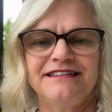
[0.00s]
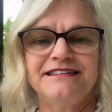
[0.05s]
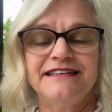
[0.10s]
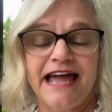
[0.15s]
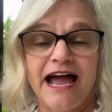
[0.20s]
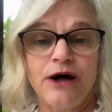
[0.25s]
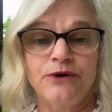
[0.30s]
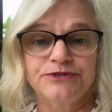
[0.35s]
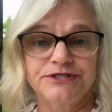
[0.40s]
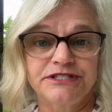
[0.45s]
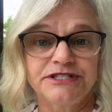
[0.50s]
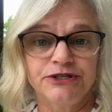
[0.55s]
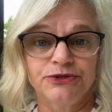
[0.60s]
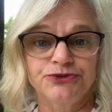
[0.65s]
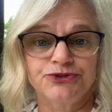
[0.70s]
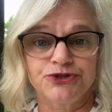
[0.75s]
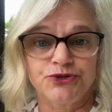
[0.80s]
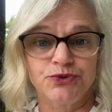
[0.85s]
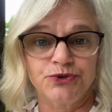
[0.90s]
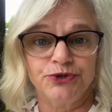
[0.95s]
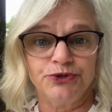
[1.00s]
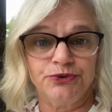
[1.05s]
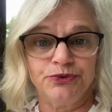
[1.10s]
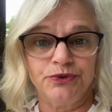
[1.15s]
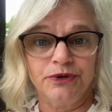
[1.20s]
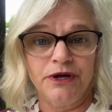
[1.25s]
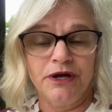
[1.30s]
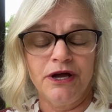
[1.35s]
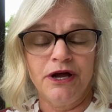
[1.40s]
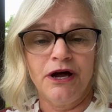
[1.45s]
now still true?
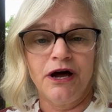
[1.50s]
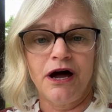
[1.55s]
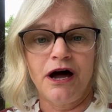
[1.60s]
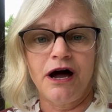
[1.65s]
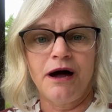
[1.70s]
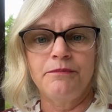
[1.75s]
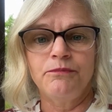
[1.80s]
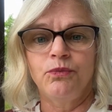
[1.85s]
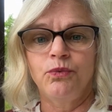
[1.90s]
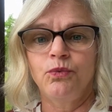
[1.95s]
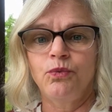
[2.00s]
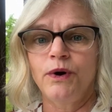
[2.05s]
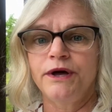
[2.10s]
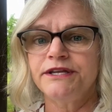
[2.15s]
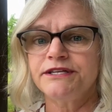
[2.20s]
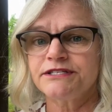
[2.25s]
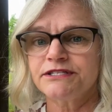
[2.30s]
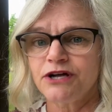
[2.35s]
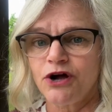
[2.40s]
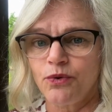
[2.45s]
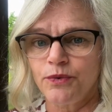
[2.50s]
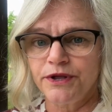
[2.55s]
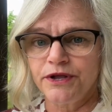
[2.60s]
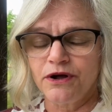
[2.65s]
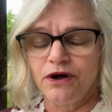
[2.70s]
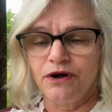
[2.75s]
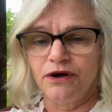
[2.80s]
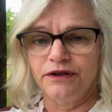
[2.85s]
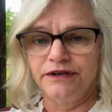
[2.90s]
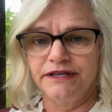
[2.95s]
What is going
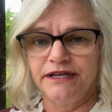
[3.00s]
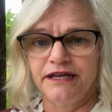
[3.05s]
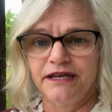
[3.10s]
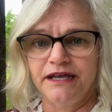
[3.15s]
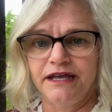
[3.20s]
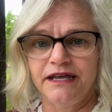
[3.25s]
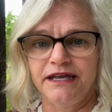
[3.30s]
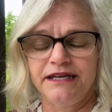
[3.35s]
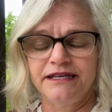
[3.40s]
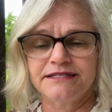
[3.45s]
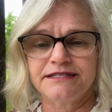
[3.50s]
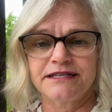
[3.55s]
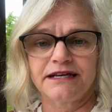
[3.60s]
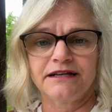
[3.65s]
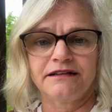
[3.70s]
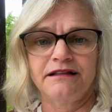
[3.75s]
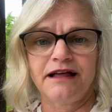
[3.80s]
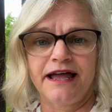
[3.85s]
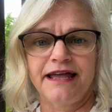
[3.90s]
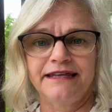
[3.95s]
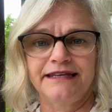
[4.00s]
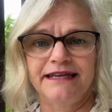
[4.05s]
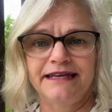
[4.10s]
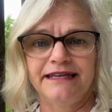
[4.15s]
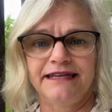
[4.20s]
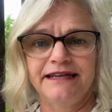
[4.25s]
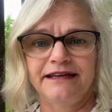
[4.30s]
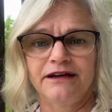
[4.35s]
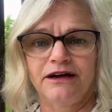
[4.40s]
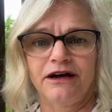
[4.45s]
on? Is the client
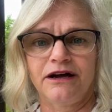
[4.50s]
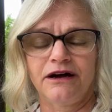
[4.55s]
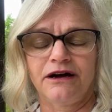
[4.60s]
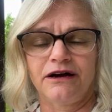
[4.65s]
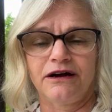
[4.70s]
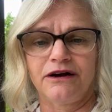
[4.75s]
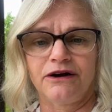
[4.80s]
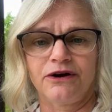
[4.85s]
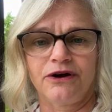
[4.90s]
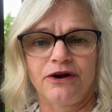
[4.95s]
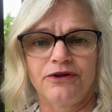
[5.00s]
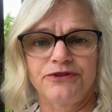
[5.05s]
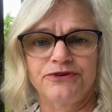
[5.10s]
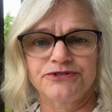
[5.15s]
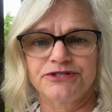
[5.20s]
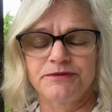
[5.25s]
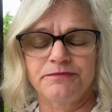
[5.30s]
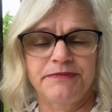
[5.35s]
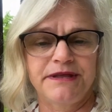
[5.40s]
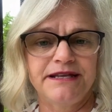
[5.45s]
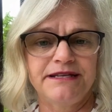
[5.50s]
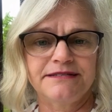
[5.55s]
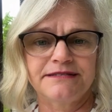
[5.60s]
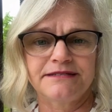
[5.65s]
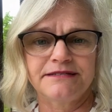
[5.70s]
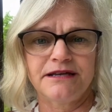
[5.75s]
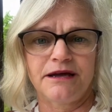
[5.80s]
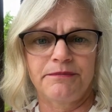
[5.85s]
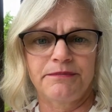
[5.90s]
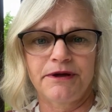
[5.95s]
getting, are there some
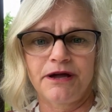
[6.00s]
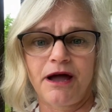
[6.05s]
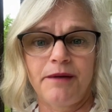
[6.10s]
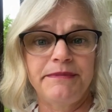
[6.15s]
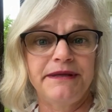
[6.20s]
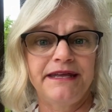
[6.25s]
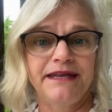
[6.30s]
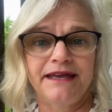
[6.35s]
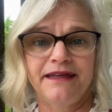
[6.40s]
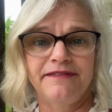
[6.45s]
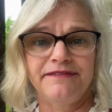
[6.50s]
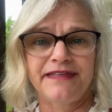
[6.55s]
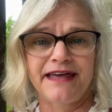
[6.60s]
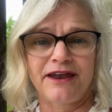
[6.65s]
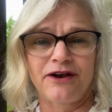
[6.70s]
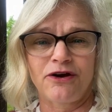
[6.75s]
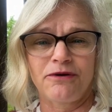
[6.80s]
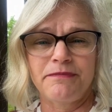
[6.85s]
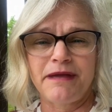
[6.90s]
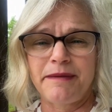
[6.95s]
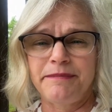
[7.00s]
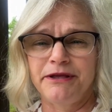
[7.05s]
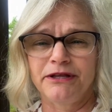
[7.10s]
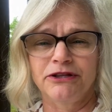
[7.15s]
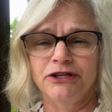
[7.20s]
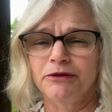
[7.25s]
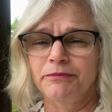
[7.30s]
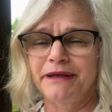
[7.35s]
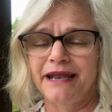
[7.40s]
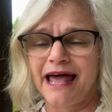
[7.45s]
things coming in that are maybe a
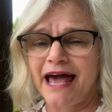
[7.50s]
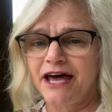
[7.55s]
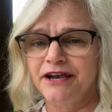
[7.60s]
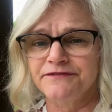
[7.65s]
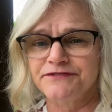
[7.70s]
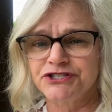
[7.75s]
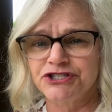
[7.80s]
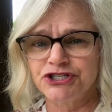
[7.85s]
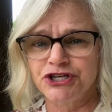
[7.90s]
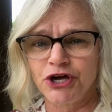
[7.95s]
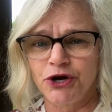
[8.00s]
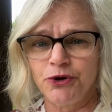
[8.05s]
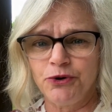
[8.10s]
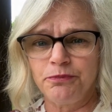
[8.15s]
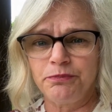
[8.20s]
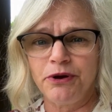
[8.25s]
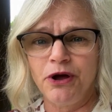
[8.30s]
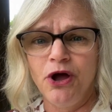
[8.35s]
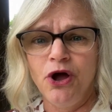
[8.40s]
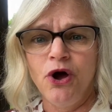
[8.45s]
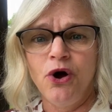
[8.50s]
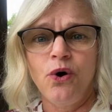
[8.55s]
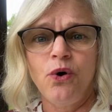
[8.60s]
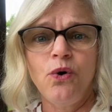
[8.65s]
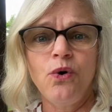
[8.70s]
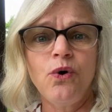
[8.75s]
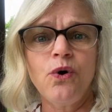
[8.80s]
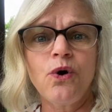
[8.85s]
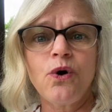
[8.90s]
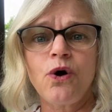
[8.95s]
little bit out of scope,
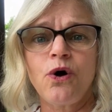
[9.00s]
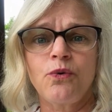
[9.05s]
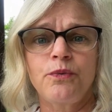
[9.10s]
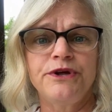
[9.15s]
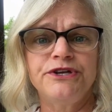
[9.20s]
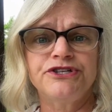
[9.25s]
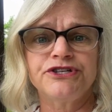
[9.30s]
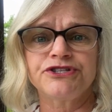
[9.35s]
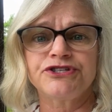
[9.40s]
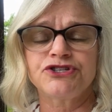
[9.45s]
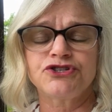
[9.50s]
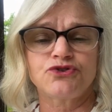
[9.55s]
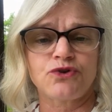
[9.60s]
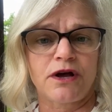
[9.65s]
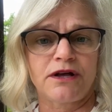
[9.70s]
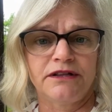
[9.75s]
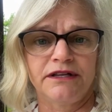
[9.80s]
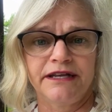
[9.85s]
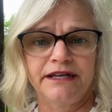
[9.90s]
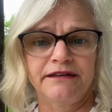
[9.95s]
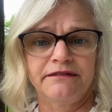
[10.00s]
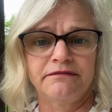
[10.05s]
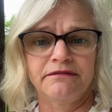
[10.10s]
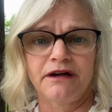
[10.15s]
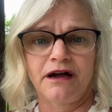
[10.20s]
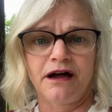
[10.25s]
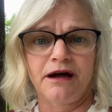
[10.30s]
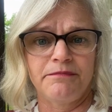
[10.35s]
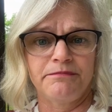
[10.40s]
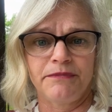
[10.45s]
or are we just struggling
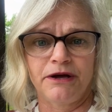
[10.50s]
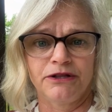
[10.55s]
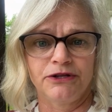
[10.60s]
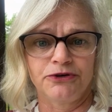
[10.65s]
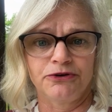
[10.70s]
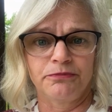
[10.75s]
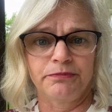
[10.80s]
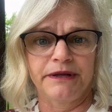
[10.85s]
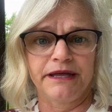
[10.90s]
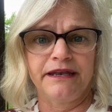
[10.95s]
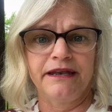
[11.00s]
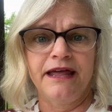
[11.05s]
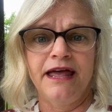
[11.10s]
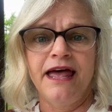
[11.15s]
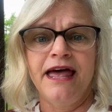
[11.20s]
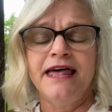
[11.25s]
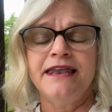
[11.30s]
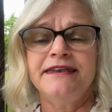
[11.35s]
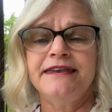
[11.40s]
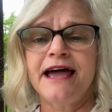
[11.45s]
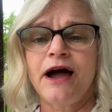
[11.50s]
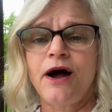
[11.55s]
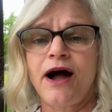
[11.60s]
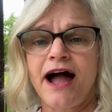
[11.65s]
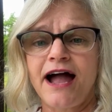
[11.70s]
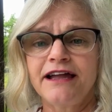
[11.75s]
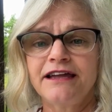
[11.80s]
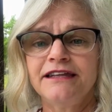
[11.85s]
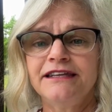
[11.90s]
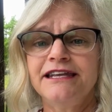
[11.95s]
a little bit? Now,
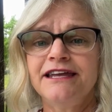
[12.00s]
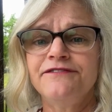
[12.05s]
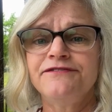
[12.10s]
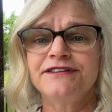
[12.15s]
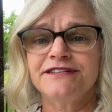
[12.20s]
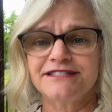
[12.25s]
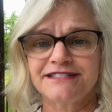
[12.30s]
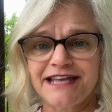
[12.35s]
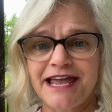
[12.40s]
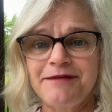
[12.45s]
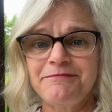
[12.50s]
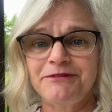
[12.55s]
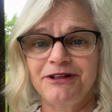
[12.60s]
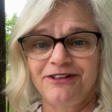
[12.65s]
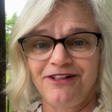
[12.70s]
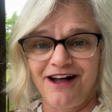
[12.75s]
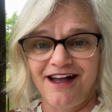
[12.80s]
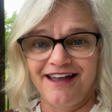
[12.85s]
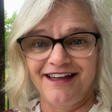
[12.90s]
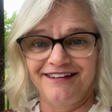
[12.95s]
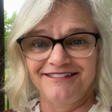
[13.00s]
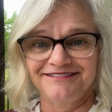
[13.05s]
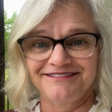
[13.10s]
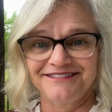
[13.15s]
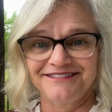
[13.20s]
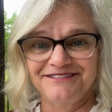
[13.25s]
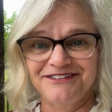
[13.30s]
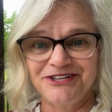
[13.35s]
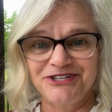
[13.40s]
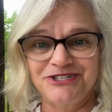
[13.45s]
I could give the same client
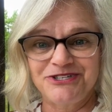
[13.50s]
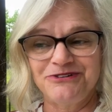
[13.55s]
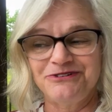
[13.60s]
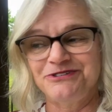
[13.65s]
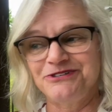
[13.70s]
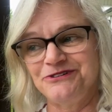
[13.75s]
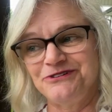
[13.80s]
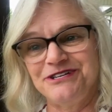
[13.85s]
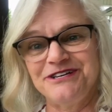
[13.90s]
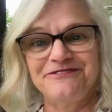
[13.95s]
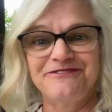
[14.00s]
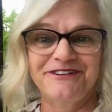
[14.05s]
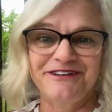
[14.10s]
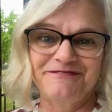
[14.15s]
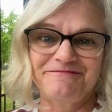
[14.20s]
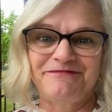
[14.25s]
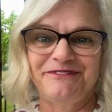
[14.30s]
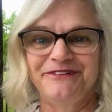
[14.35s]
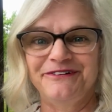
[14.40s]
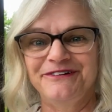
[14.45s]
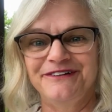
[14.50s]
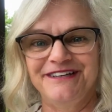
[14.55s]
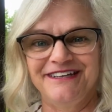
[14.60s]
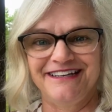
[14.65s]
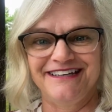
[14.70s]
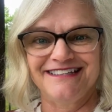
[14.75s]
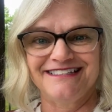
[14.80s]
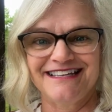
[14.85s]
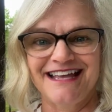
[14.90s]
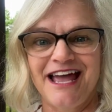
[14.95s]
to 2 different
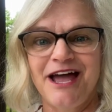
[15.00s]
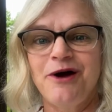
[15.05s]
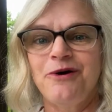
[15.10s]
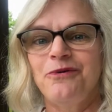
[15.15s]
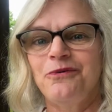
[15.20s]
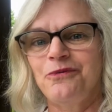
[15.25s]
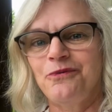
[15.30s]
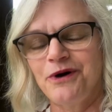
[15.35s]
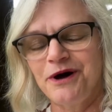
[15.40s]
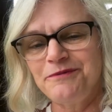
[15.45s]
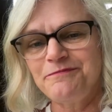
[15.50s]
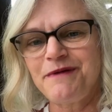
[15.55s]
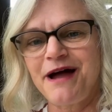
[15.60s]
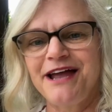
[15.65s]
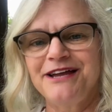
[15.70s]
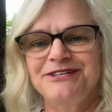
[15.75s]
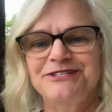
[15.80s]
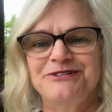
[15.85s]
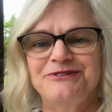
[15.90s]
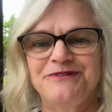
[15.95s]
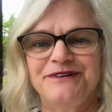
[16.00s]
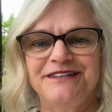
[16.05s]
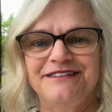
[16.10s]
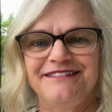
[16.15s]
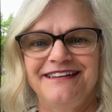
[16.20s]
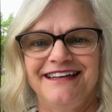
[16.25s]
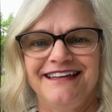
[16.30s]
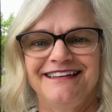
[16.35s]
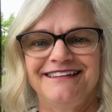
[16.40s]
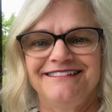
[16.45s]
employees. One might do it
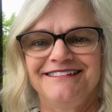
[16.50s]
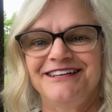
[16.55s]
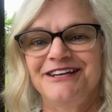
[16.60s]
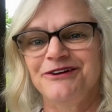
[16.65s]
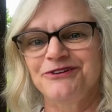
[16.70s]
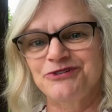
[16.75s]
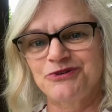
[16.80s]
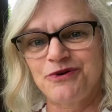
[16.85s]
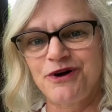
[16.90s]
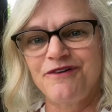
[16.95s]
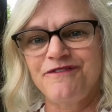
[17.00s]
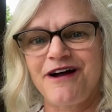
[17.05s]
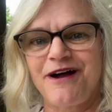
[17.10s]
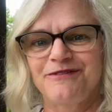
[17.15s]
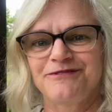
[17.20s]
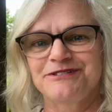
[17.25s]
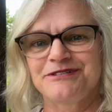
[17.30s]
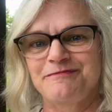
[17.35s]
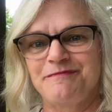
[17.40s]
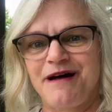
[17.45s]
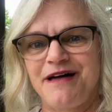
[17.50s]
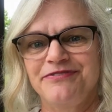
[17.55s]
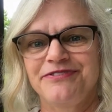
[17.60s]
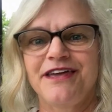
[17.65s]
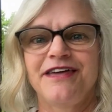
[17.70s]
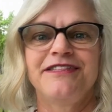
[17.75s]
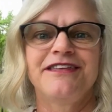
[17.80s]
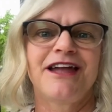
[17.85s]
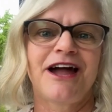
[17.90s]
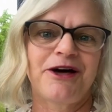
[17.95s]
in 12 hours a month,
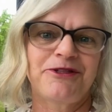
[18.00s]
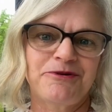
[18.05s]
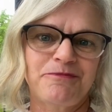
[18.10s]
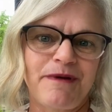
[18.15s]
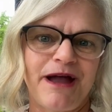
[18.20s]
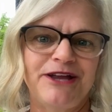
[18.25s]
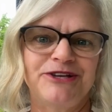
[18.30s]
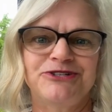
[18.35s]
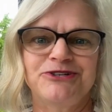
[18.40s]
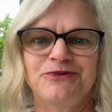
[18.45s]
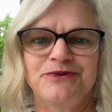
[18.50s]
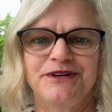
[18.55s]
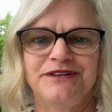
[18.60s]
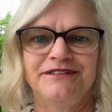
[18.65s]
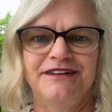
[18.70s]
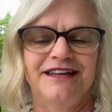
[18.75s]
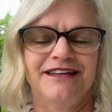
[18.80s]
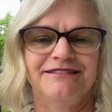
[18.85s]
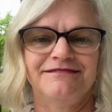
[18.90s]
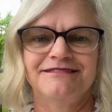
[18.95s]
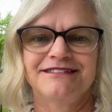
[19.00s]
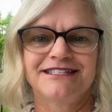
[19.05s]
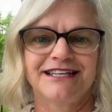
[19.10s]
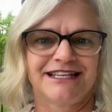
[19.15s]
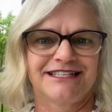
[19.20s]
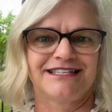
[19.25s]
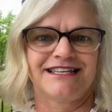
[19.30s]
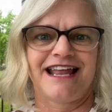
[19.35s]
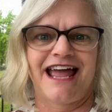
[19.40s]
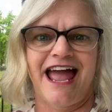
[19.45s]
and the other might do it in
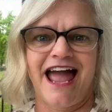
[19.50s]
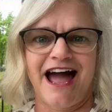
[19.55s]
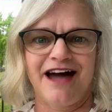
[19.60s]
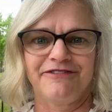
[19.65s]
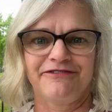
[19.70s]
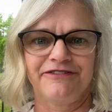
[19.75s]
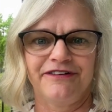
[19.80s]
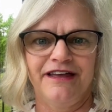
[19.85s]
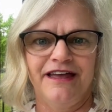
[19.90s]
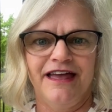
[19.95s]
6.5.